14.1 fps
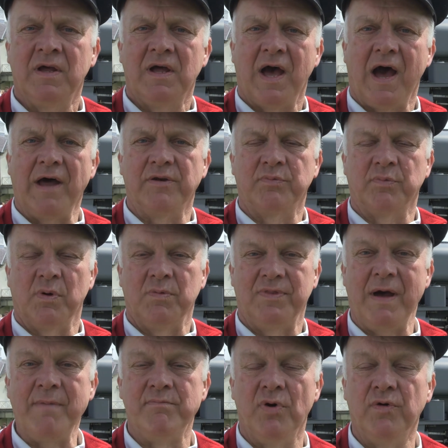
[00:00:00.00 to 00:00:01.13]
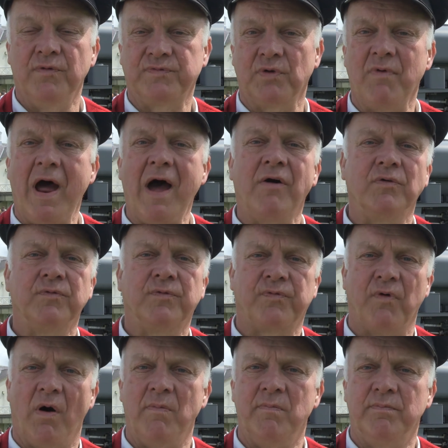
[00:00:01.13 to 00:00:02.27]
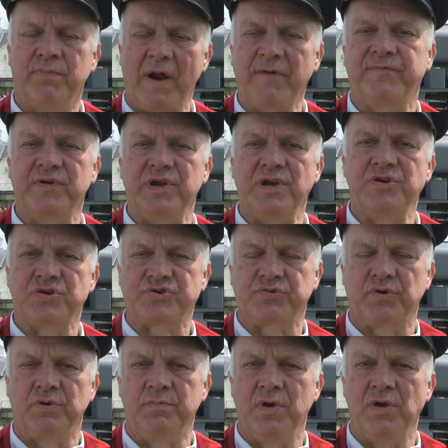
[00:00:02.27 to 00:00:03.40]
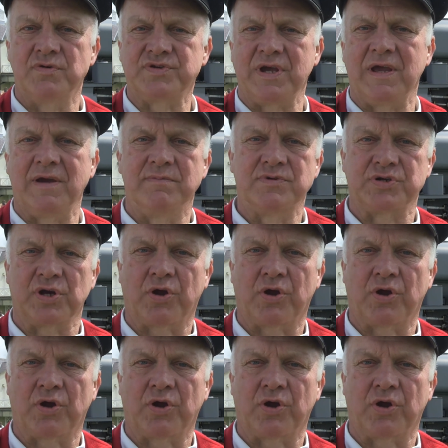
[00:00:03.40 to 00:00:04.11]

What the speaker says: and then moved around from Bradford Industrial Museum to